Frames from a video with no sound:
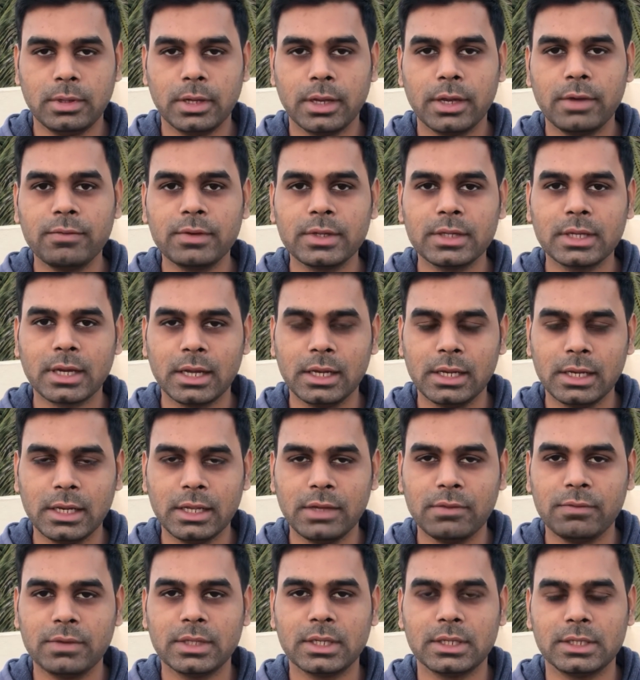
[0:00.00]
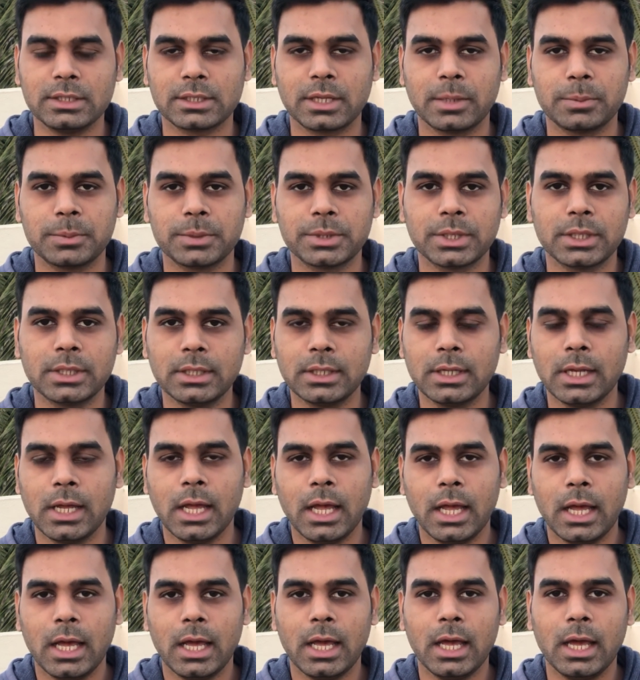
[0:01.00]
Everything I'll leave in the description,
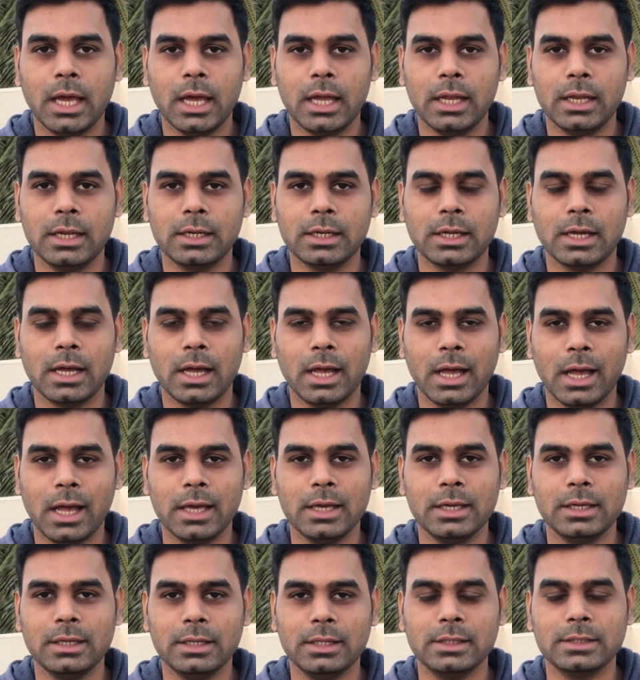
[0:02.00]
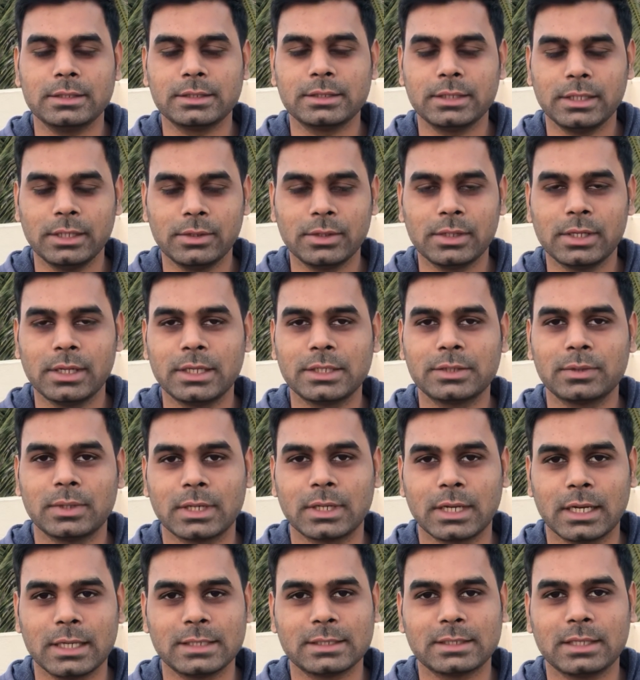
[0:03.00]
and I'll see you on the next one,
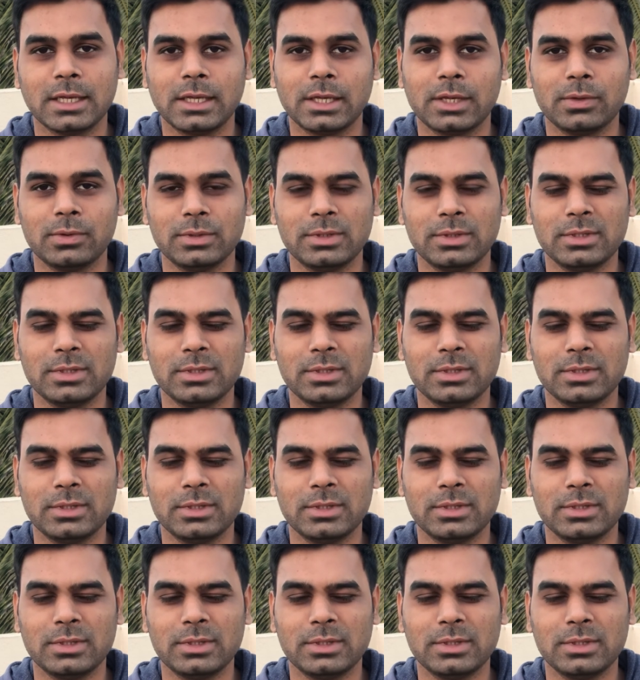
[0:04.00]
guys. Thank you.